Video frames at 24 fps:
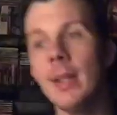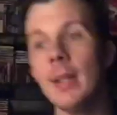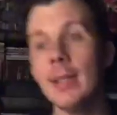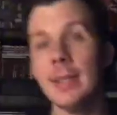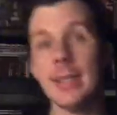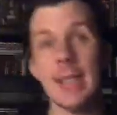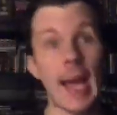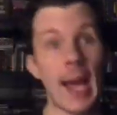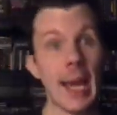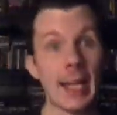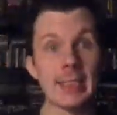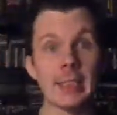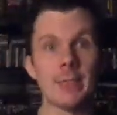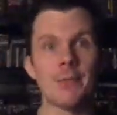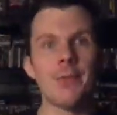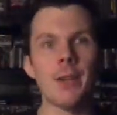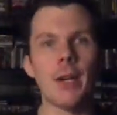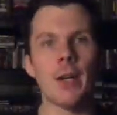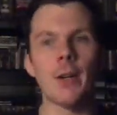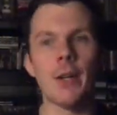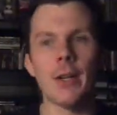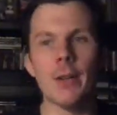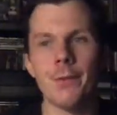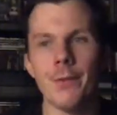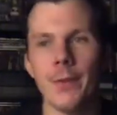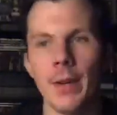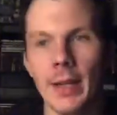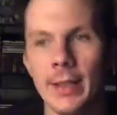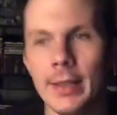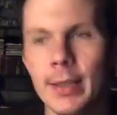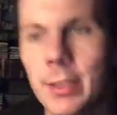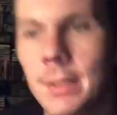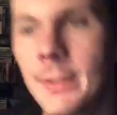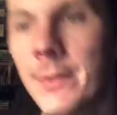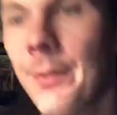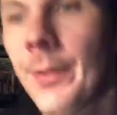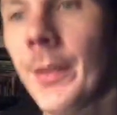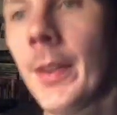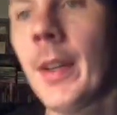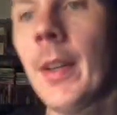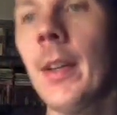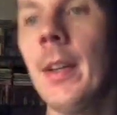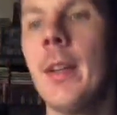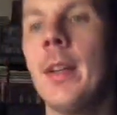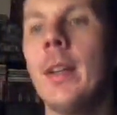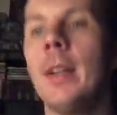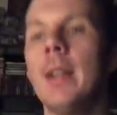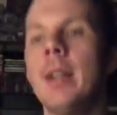That's very effective.
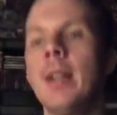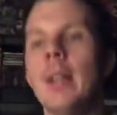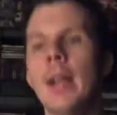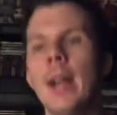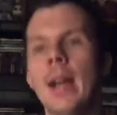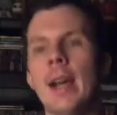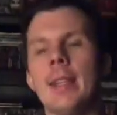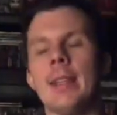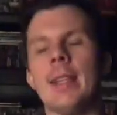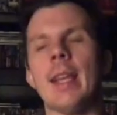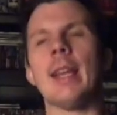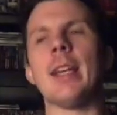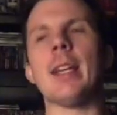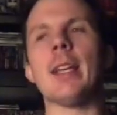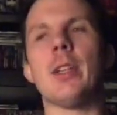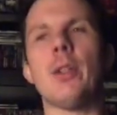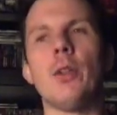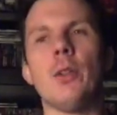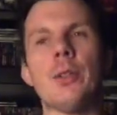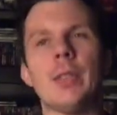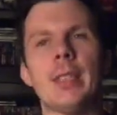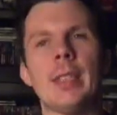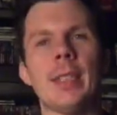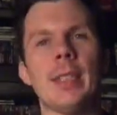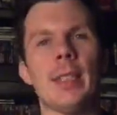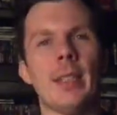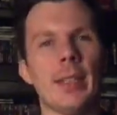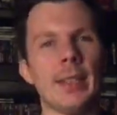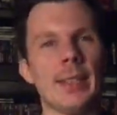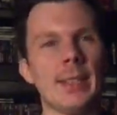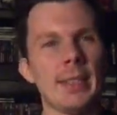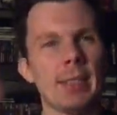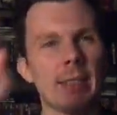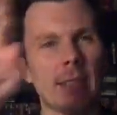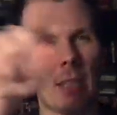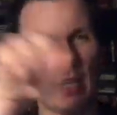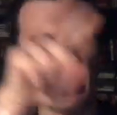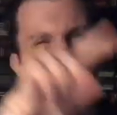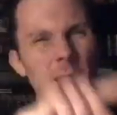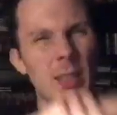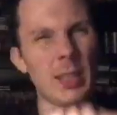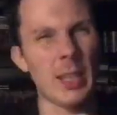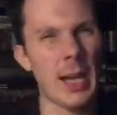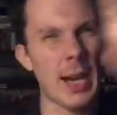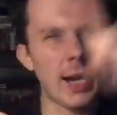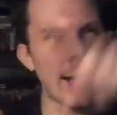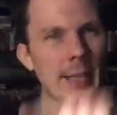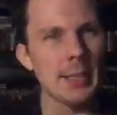And then it goes into like this
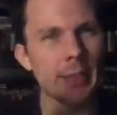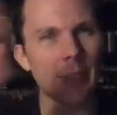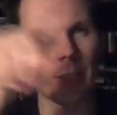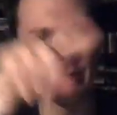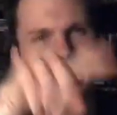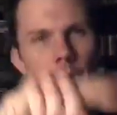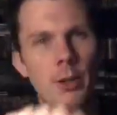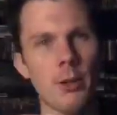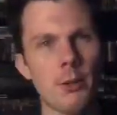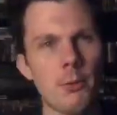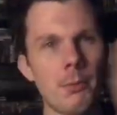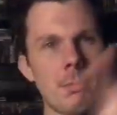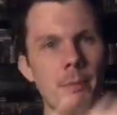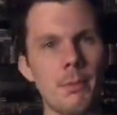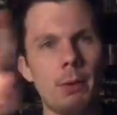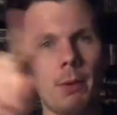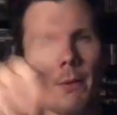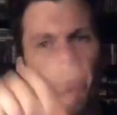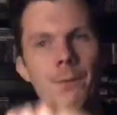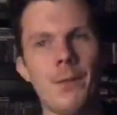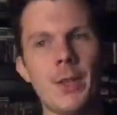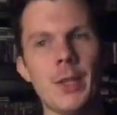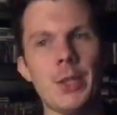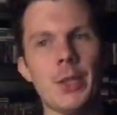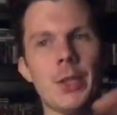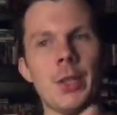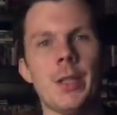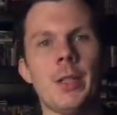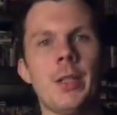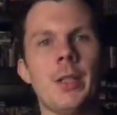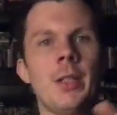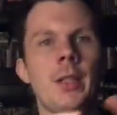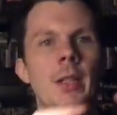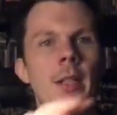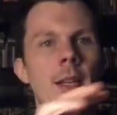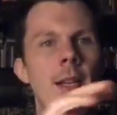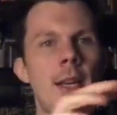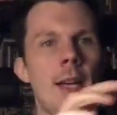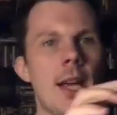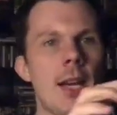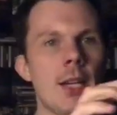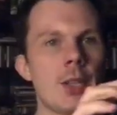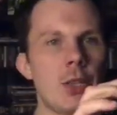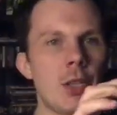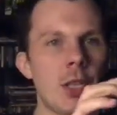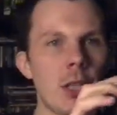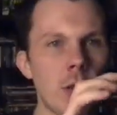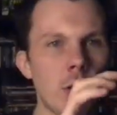kaleidoscope vision as
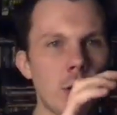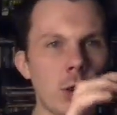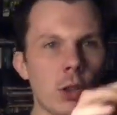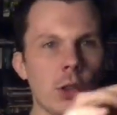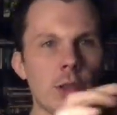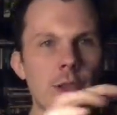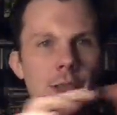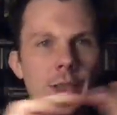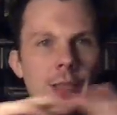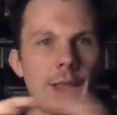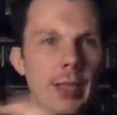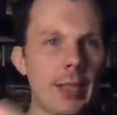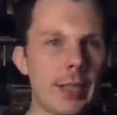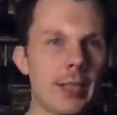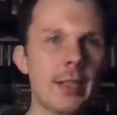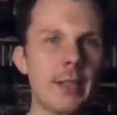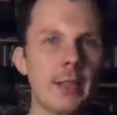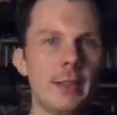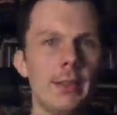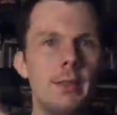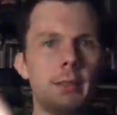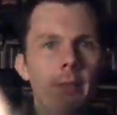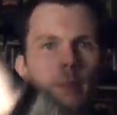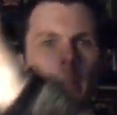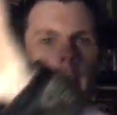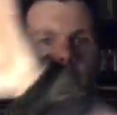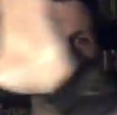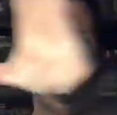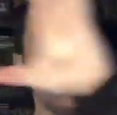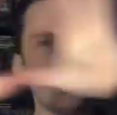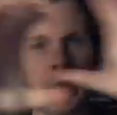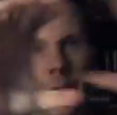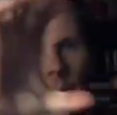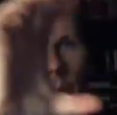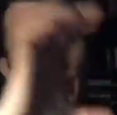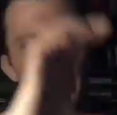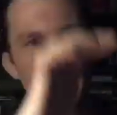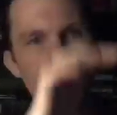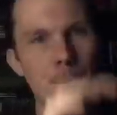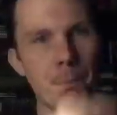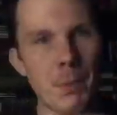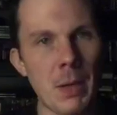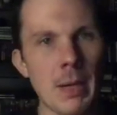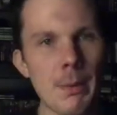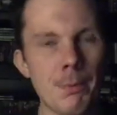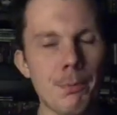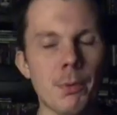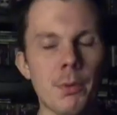she looks at certain
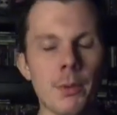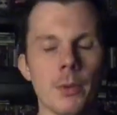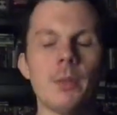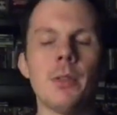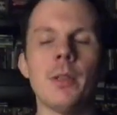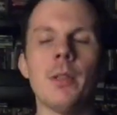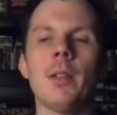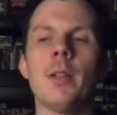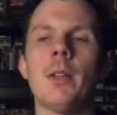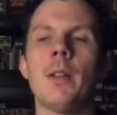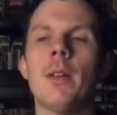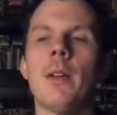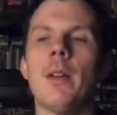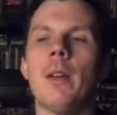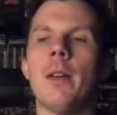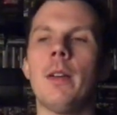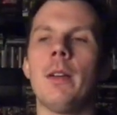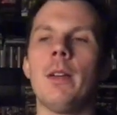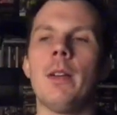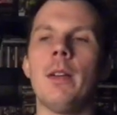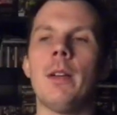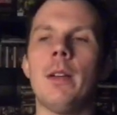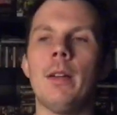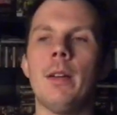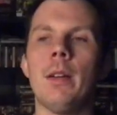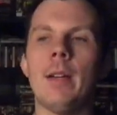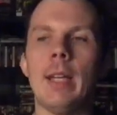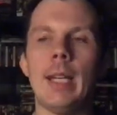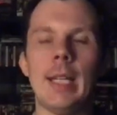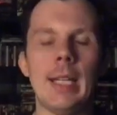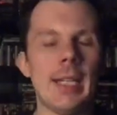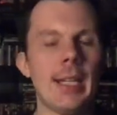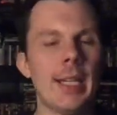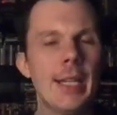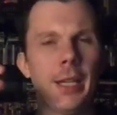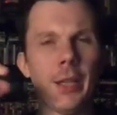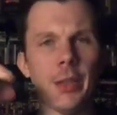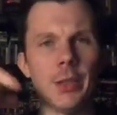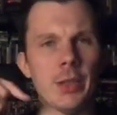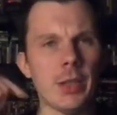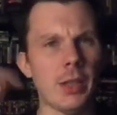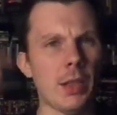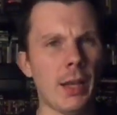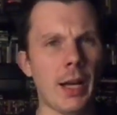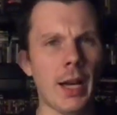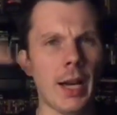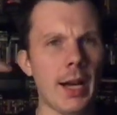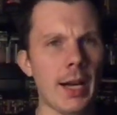people. It hears
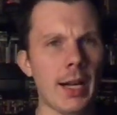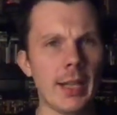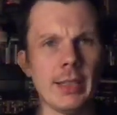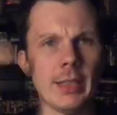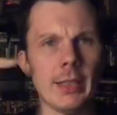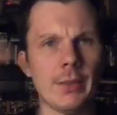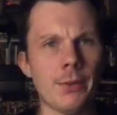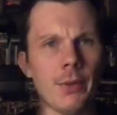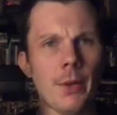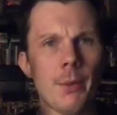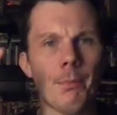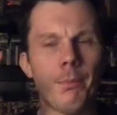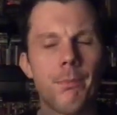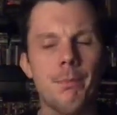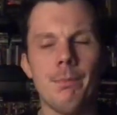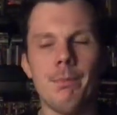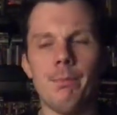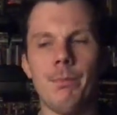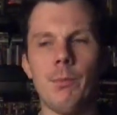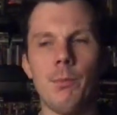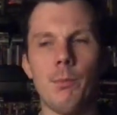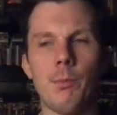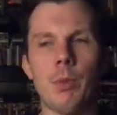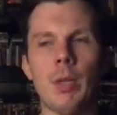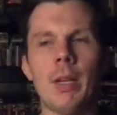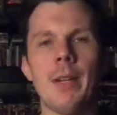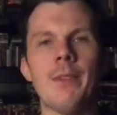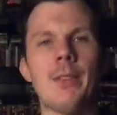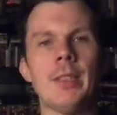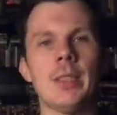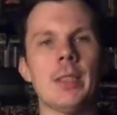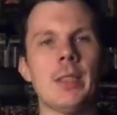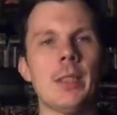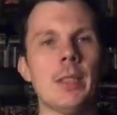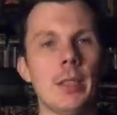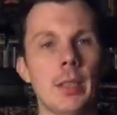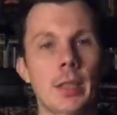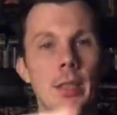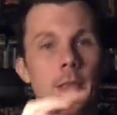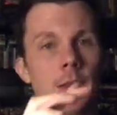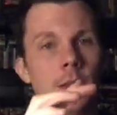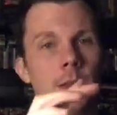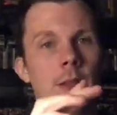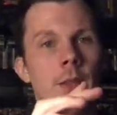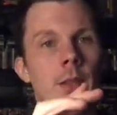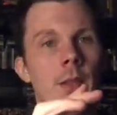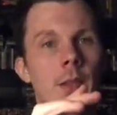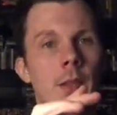lines from previously like,
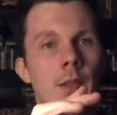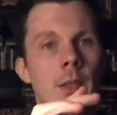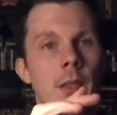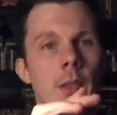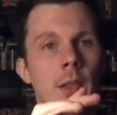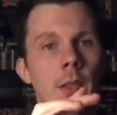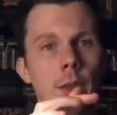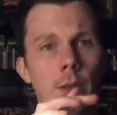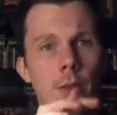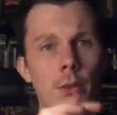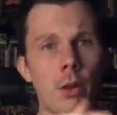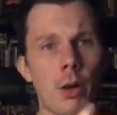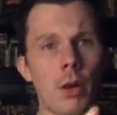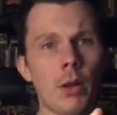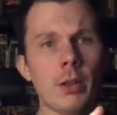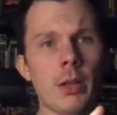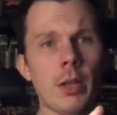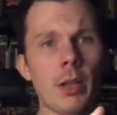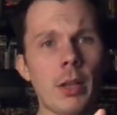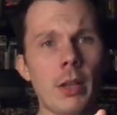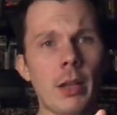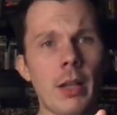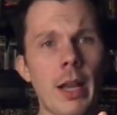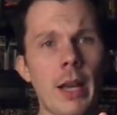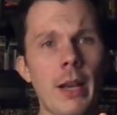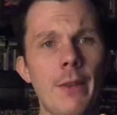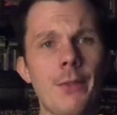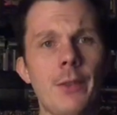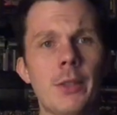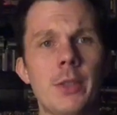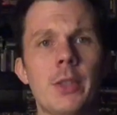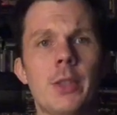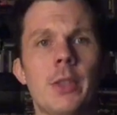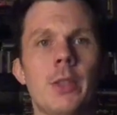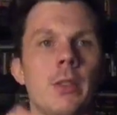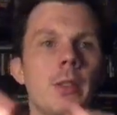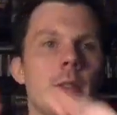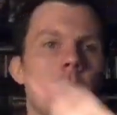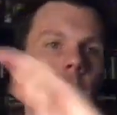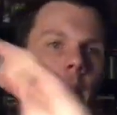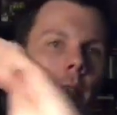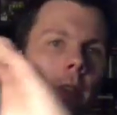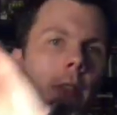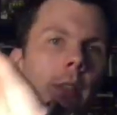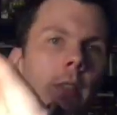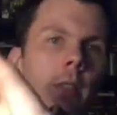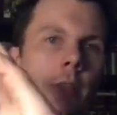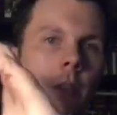they're all going to laugh at you.
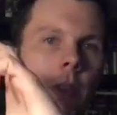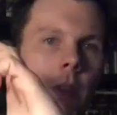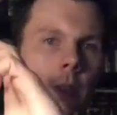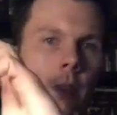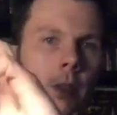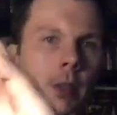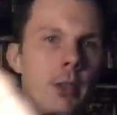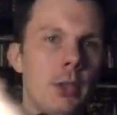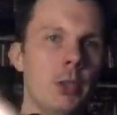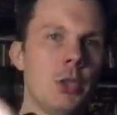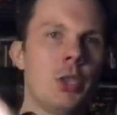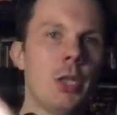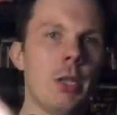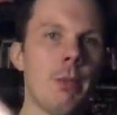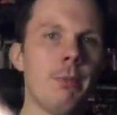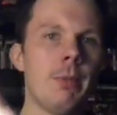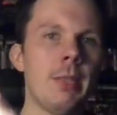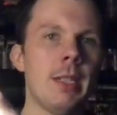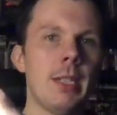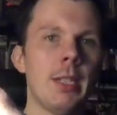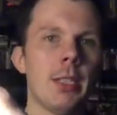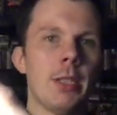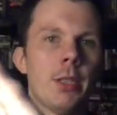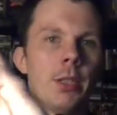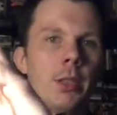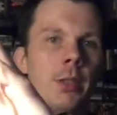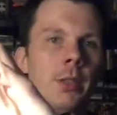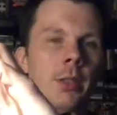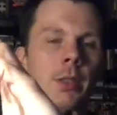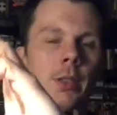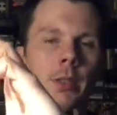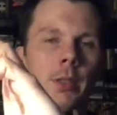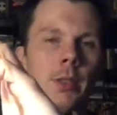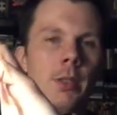Gym teacher,